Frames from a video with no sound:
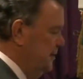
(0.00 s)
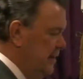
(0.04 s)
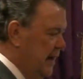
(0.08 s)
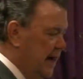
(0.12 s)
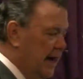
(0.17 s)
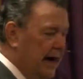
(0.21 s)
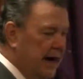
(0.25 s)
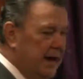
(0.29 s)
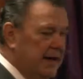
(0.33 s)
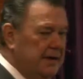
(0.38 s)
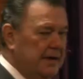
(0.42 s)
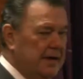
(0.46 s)

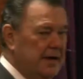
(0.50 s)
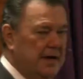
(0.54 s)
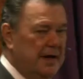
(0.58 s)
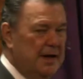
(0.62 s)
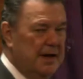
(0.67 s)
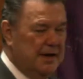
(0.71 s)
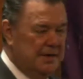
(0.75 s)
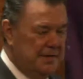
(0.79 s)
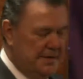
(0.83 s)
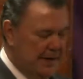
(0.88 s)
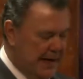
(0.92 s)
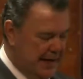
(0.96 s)
God.
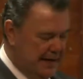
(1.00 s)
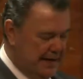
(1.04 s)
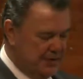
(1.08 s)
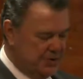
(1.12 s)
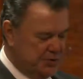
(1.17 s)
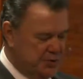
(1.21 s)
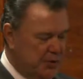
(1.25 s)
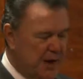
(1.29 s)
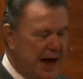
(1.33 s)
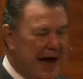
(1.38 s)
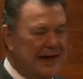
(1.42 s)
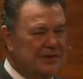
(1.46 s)
That is
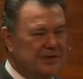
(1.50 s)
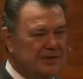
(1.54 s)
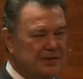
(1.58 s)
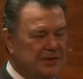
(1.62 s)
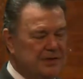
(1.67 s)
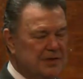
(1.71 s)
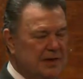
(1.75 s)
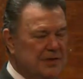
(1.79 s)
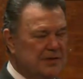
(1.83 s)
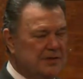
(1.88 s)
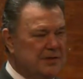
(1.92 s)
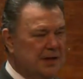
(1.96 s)

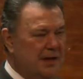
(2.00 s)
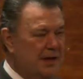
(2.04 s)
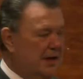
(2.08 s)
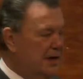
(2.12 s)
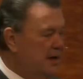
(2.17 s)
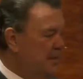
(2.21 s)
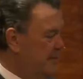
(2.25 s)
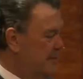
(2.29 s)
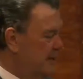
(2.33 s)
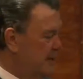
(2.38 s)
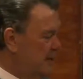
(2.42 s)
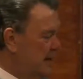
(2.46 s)
righteousness,
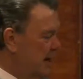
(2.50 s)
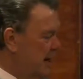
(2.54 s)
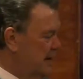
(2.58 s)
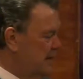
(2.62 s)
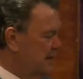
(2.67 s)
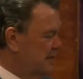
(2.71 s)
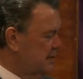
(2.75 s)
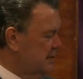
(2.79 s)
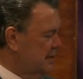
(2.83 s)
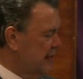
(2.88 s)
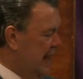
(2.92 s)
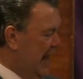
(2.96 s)

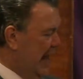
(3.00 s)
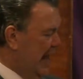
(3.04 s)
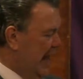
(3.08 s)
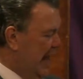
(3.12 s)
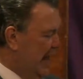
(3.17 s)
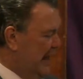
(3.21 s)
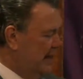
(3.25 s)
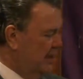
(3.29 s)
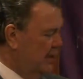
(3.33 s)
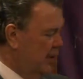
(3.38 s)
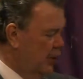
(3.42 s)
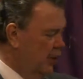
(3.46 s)
because
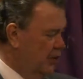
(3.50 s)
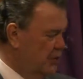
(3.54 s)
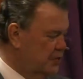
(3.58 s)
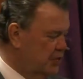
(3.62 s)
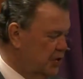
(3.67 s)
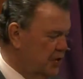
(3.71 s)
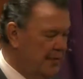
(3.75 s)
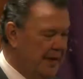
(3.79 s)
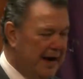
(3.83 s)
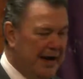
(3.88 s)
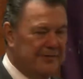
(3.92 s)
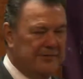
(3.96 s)
I go
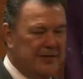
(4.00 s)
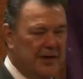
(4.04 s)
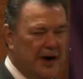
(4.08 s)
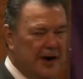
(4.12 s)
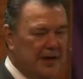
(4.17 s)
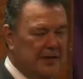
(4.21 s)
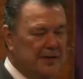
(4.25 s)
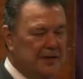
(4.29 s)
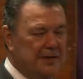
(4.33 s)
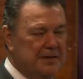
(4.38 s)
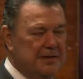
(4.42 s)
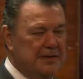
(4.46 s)
to my
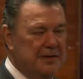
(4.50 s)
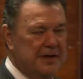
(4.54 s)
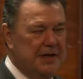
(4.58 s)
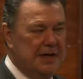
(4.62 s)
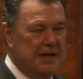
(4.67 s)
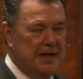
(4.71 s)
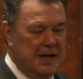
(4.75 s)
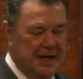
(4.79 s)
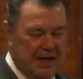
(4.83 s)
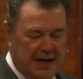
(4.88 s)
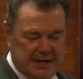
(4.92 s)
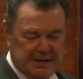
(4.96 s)
Father.
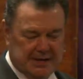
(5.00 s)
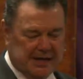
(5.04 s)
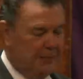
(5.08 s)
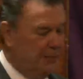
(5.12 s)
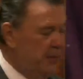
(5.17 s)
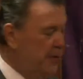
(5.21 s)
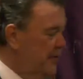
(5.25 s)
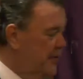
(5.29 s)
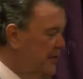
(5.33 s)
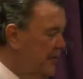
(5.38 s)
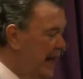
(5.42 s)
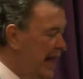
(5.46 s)
He said,
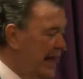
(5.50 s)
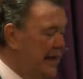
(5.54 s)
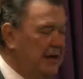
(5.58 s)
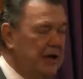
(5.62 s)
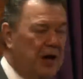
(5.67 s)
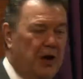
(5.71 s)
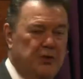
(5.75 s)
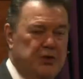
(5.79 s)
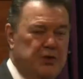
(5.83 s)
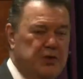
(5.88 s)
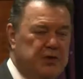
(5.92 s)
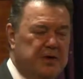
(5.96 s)
Whether I
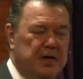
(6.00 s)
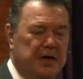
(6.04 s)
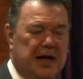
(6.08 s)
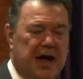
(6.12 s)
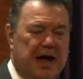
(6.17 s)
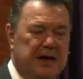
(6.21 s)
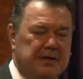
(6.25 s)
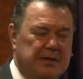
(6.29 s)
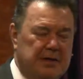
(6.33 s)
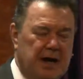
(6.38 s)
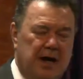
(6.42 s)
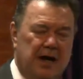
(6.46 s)
go, you
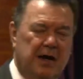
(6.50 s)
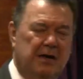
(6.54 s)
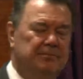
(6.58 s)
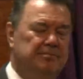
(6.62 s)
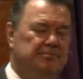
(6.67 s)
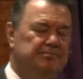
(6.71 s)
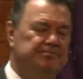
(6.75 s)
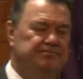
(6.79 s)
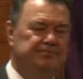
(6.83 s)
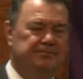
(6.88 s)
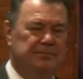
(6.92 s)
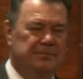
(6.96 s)
cannot come.
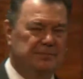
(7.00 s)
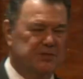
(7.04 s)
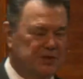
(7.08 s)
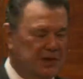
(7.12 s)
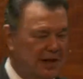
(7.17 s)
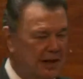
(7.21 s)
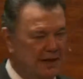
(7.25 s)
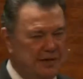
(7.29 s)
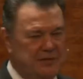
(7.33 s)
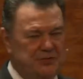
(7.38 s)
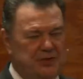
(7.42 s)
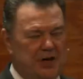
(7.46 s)

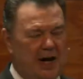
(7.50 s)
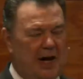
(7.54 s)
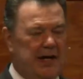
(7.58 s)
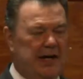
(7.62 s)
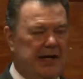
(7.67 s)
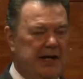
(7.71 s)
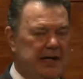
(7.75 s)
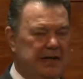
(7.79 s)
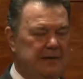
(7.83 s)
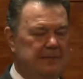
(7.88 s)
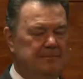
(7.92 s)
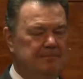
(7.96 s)
Still in John
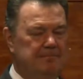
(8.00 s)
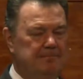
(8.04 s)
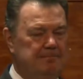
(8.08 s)
8.